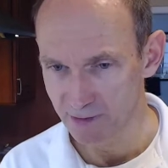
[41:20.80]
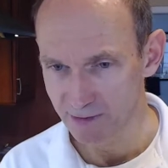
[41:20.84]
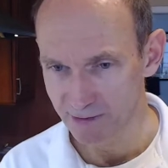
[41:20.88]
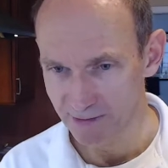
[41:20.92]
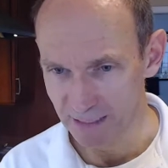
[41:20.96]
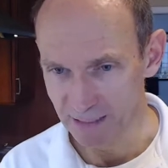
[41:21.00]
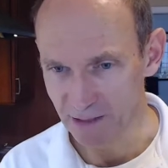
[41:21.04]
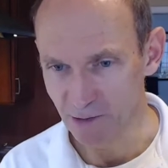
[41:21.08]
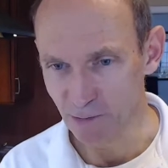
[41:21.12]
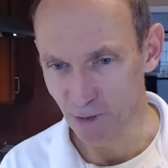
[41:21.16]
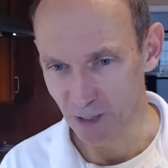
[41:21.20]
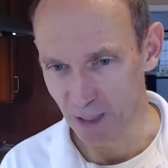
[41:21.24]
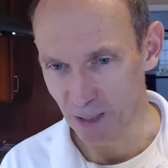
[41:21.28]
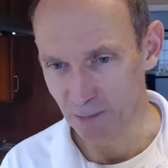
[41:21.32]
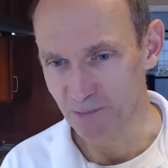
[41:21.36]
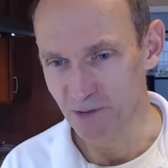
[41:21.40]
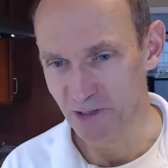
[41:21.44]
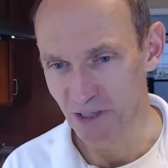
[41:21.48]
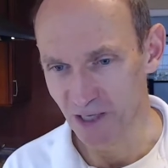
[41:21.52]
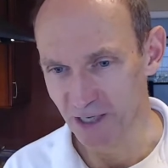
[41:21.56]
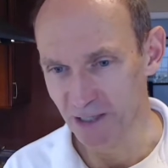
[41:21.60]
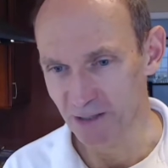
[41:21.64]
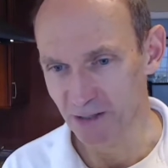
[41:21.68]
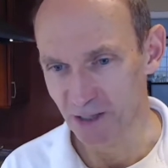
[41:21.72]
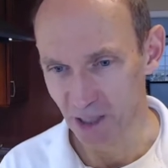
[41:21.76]
That's what I'm
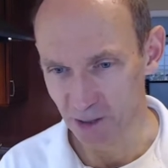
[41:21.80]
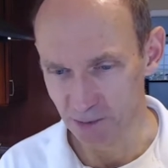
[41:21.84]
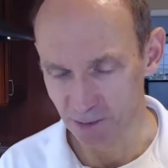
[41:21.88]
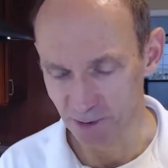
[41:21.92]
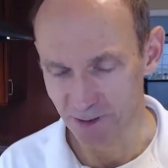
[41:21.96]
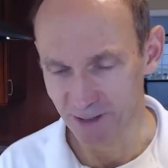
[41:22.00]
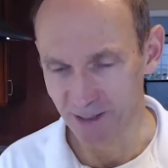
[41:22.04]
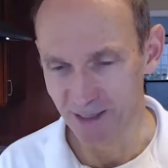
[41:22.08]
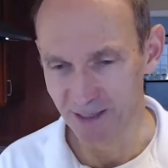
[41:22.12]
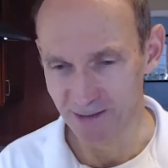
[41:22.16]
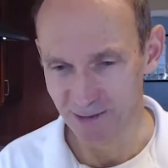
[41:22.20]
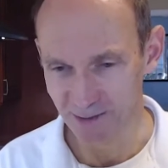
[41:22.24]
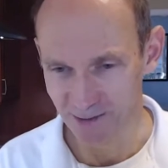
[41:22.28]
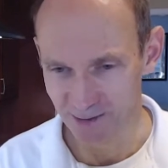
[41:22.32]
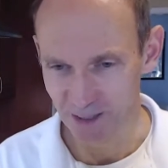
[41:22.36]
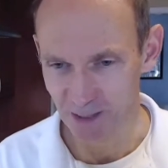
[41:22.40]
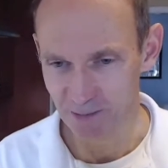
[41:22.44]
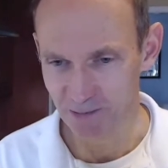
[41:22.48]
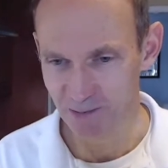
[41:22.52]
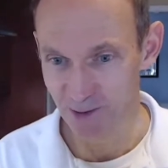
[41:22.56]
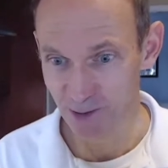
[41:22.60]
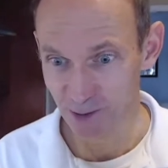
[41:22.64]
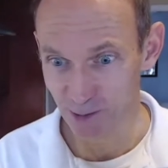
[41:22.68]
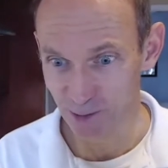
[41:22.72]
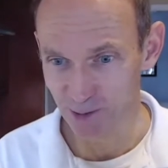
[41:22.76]
saying, Debbie. Yes,
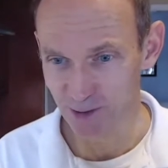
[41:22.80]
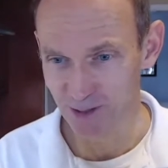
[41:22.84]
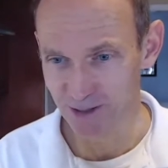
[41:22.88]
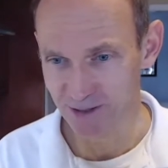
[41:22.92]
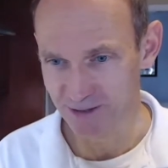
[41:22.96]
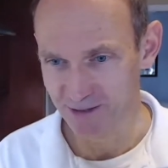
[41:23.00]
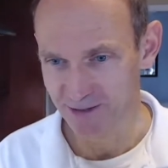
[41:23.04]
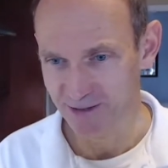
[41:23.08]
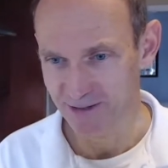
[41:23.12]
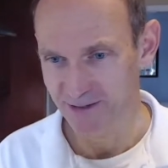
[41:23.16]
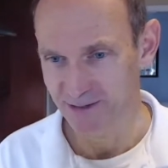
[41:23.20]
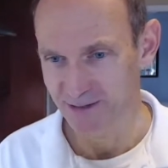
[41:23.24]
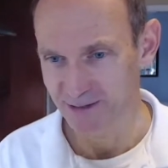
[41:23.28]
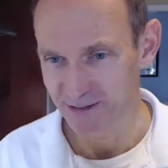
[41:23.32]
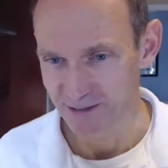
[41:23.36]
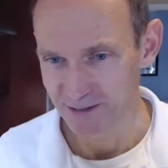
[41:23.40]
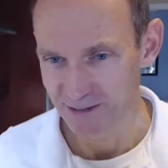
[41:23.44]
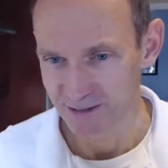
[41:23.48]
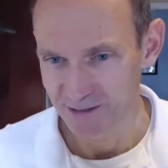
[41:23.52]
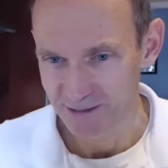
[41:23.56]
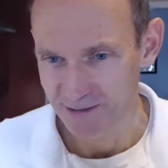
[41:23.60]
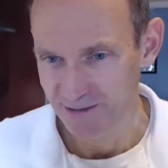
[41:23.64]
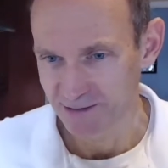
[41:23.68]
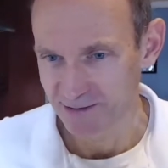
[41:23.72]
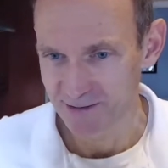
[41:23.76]
absolutely.
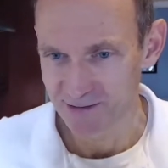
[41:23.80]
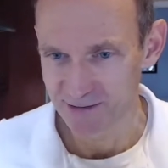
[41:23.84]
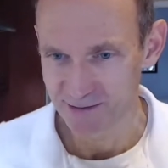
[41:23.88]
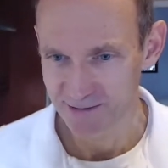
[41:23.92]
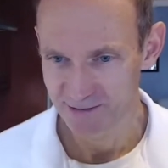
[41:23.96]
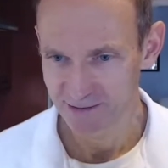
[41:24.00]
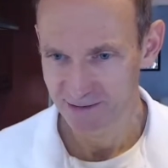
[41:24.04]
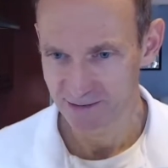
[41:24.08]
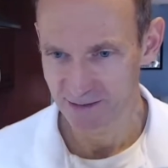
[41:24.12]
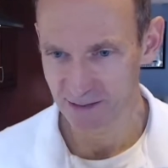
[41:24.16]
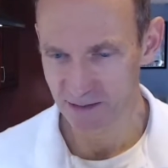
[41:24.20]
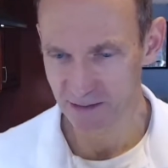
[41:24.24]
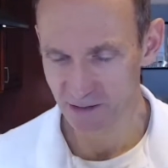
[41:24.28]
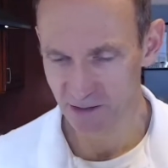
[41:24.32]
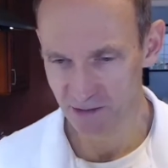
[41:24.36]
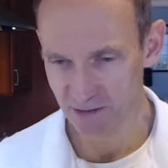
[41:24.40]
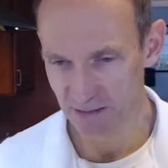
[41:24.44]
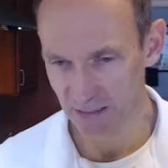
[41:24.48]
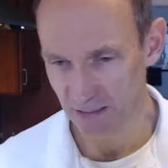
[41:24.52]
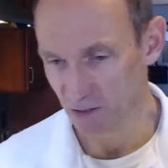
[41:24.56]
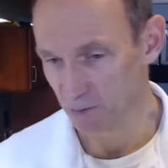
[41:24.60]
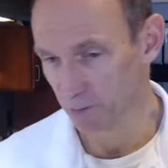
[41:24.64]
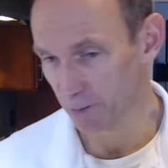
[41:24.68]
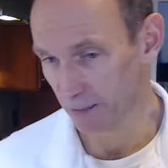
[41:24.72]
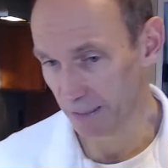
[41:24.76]

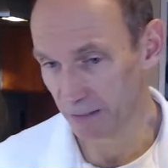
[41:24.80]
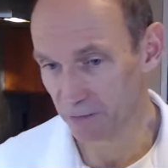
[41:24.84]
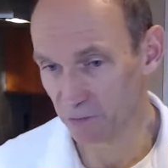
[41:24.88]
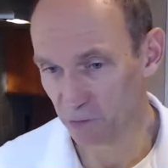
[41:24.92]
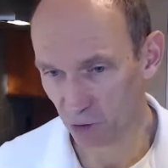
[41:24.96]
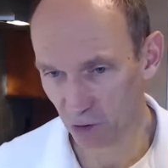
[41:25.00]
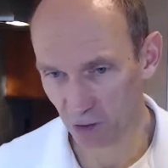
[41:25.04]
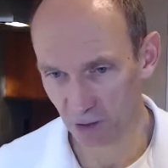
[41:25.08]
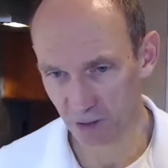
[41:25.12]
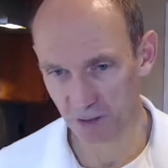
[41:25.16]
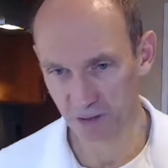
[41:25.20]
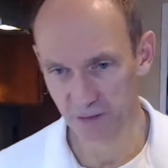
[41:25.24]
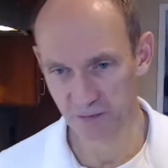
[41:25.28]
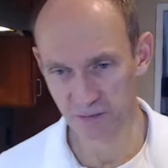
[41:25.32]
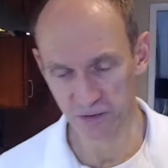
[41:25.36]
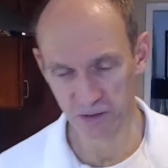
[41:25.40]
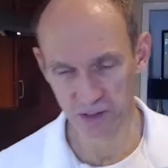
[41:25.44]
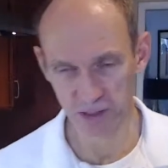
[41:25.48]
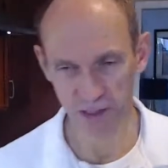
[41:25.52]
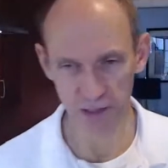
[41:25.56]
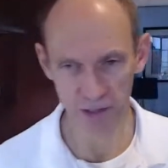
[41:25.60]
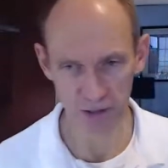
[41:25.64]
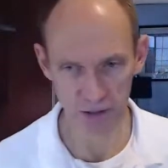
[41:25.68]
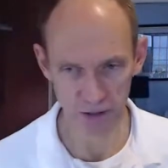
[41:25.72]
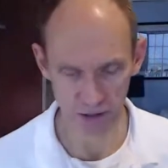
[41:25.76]
That's what I thought is a
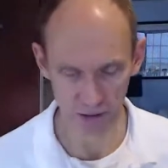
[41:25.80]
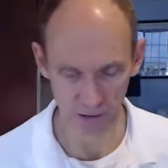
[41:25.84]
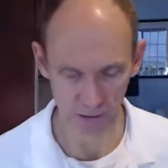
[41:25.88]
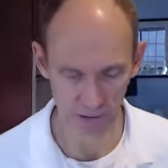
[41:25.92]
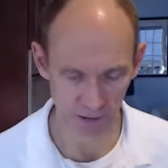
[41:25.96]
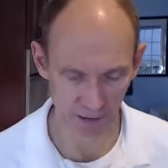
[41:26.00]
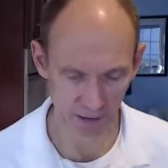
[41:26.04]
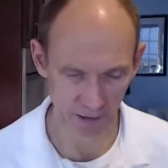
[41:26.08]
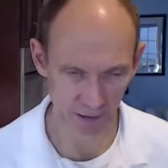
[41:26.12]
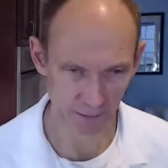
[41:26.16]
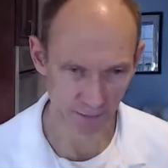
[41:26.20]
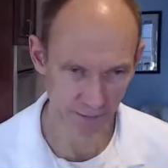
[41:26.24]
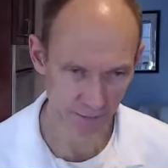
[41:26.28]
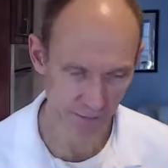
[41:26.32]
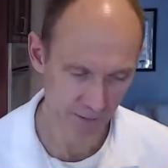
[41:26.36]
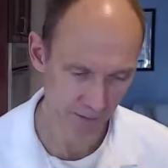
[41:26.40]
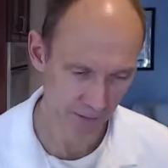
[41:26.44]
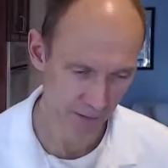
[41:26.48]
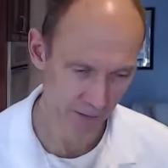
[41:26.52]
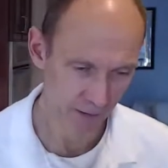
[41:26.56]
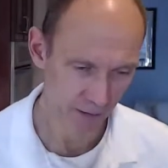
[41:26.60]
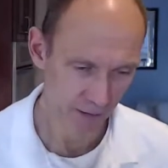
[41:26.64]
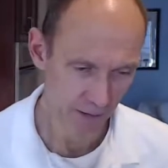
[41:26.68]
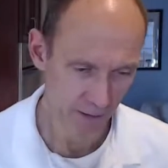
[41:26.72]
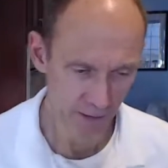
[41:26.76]
quiche. Okay.
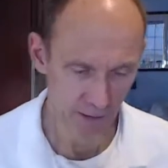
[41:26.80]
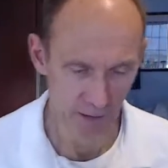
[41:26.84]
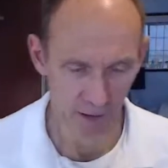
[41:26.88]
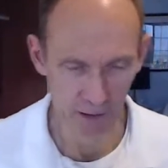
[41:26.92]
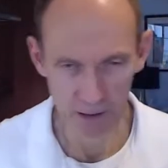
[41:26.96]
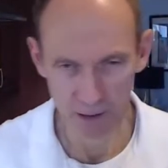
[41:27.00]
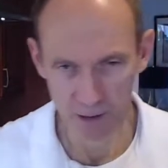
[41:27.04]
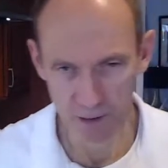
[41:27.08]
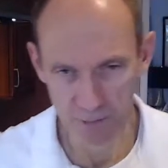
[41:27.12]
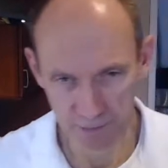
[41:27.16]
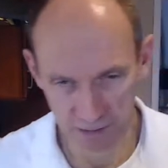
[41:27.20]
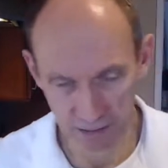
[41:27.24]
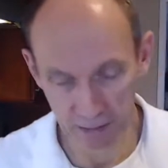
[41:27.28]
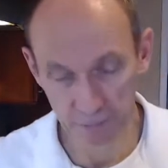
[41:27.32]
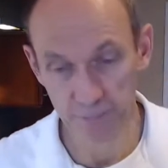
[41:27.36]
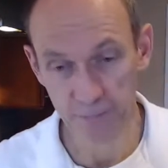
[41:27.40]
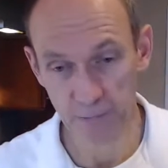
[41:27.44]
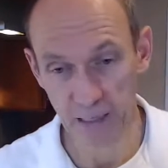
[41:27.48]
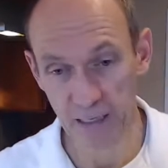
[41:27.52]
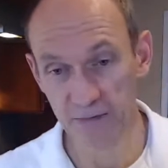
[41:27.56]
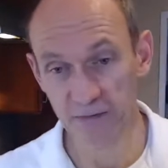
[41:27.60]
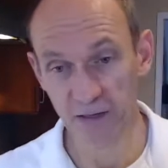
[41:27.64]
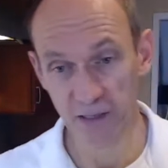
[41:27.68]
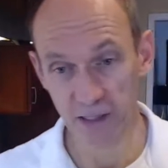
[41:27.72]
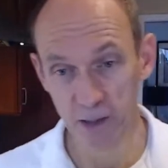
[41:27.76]
Yeah,
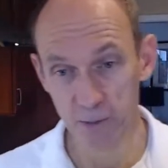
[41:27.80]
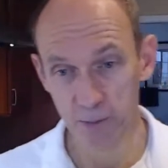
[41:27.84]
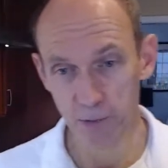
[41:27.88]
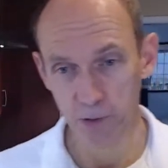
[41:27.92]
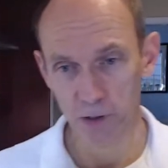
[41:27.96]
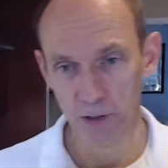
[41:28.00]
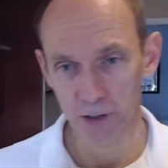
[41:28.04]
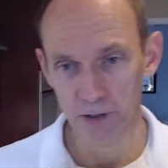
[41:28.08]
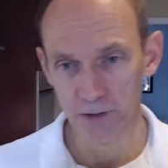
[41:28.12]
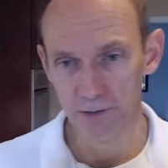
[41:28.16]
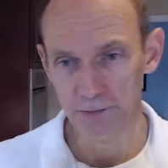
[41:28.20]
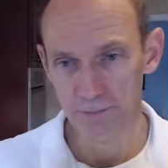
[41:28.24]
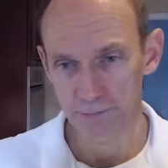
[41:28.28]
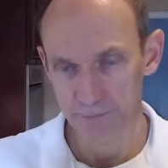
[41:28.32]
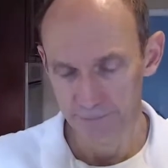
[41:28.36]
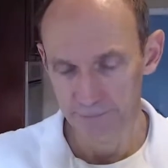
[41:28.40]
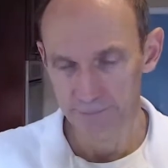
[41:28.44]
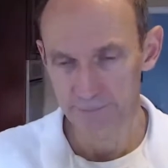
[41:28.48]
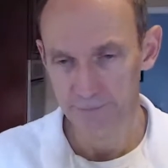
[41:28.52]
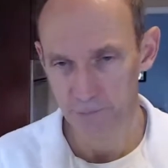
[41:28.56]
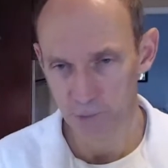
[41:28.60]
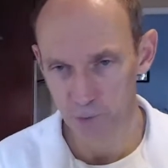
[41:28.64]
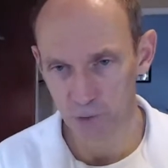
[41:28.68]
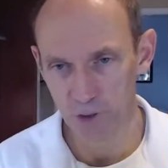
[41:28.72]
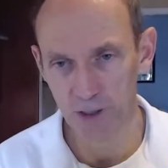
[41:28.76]
I'll think about it.
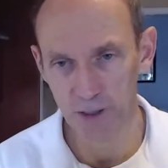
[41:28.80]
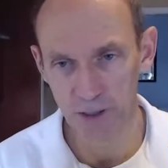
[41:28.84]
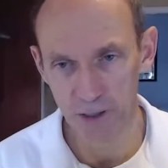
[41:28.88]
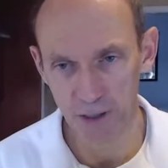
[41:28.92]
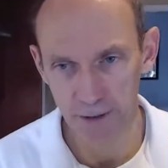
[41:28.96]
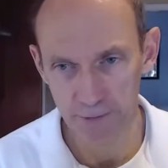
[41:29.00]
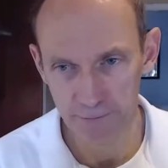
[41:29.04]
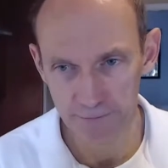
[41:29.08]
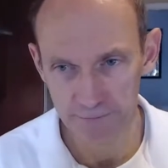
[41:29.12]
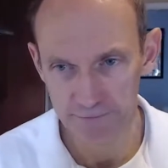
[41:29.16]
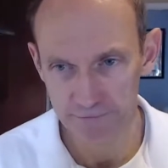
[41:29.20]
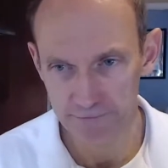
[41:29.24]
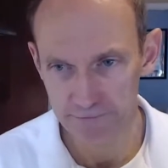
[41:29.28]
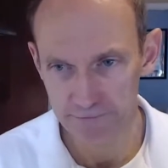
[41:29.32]
Good idea.